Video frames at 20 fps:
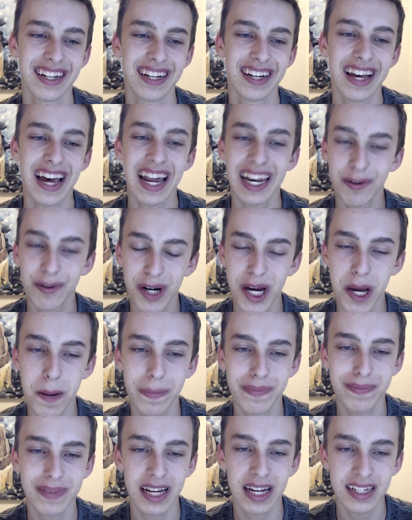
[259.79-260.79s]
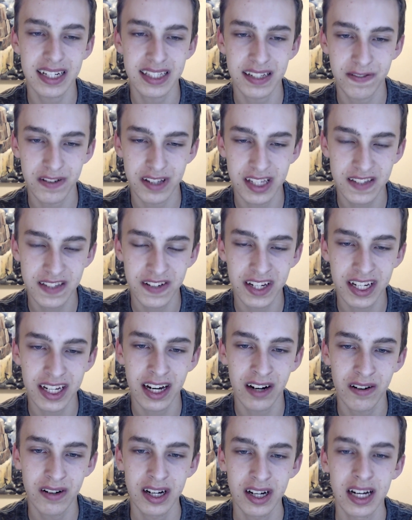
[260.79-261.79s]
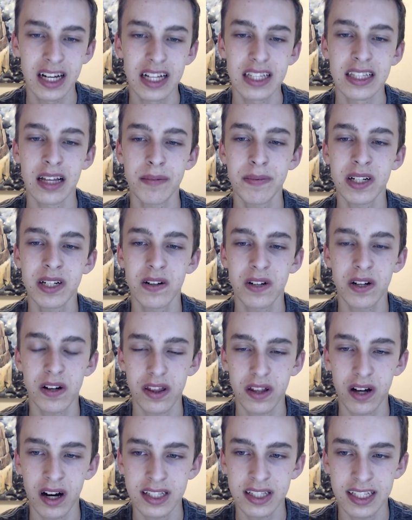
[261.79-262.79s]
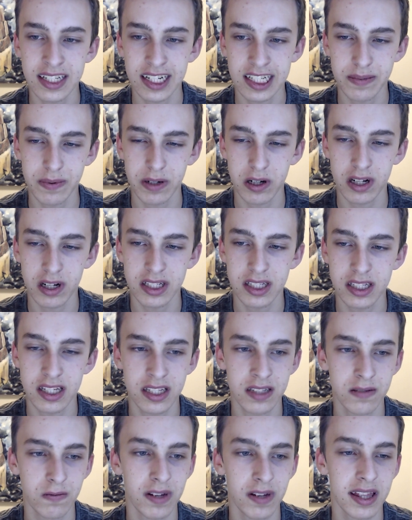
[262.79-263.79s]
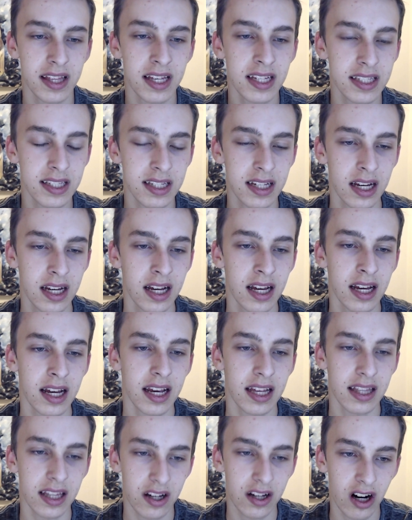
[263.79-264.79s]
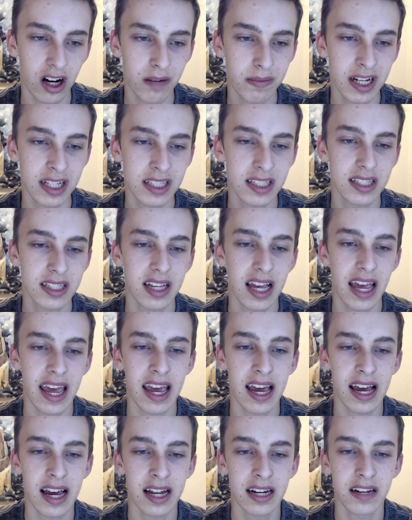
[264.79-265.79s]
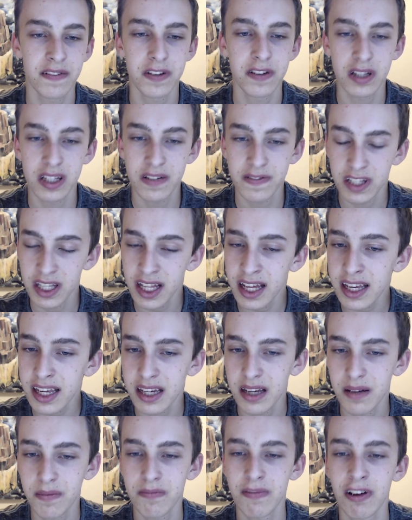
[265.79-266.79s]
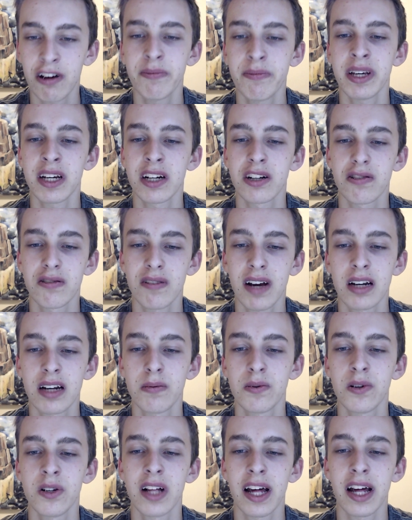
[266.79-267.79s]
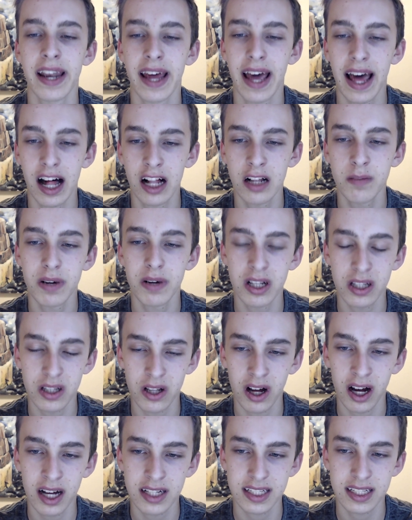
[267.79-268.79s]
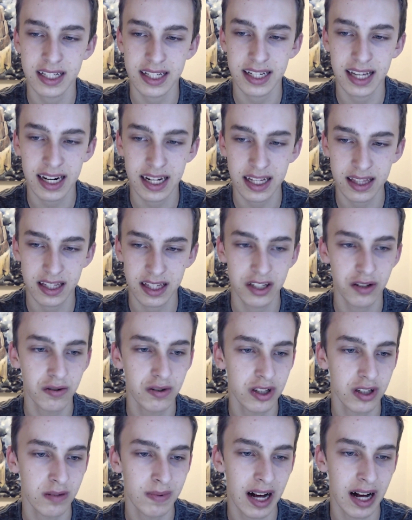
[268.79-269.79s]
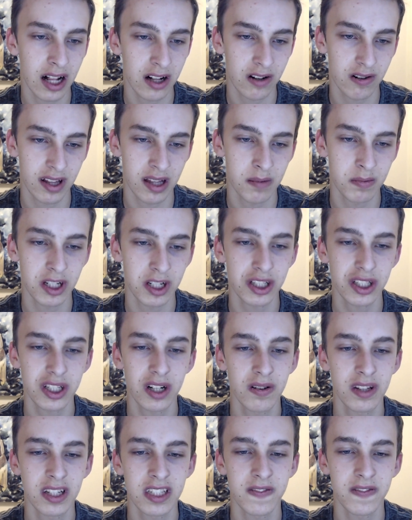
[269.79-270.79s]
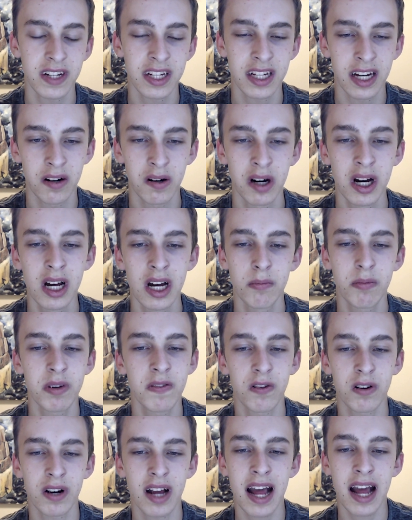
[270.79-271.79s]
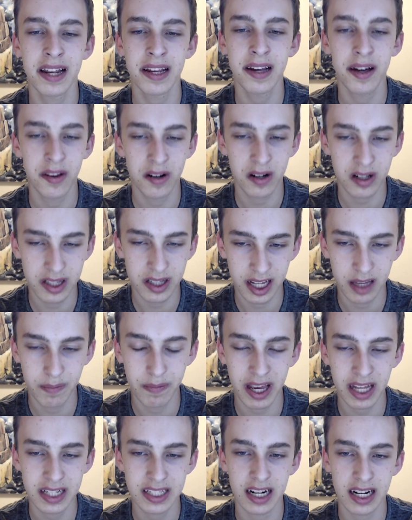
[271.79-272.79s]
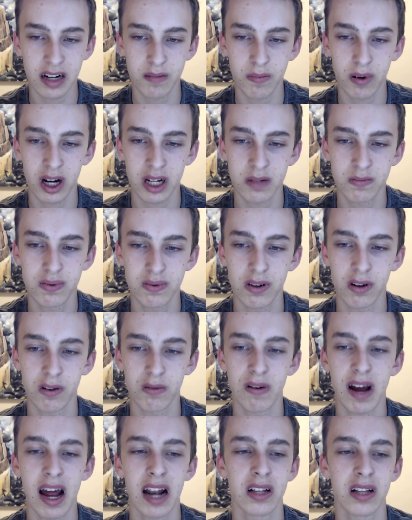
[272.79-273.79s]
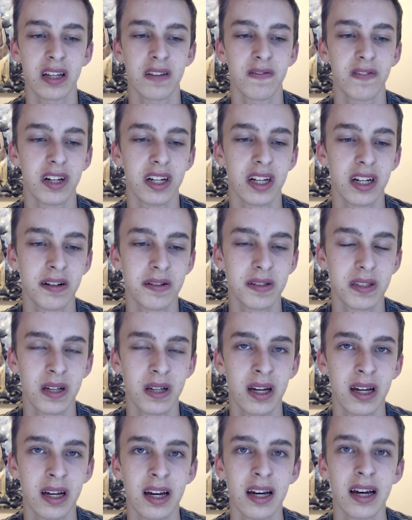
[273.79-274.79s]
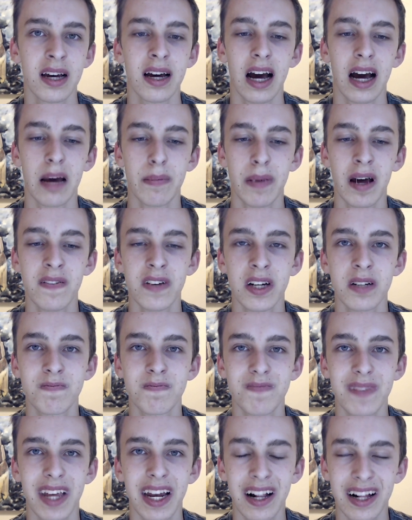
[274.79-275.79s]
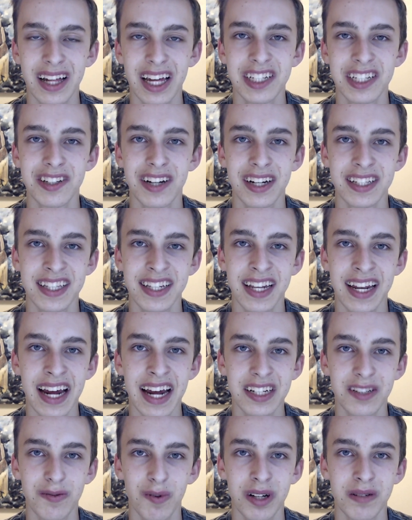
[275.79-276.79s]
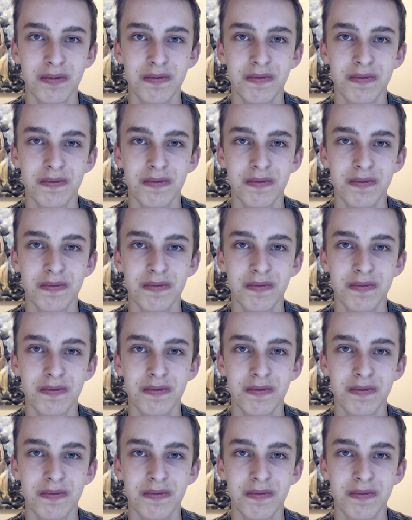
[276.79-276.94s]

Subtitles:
Anyway, that does it for this video. Let me know your thoughts and experiences with this in the comments, and if you leave a like, that would be incredible and help a lot in getting the YouTube algorithm to show this video before any other clickbait AirPod Pro rattling videos. I'm Evan, and I'll catch you guys in the next one.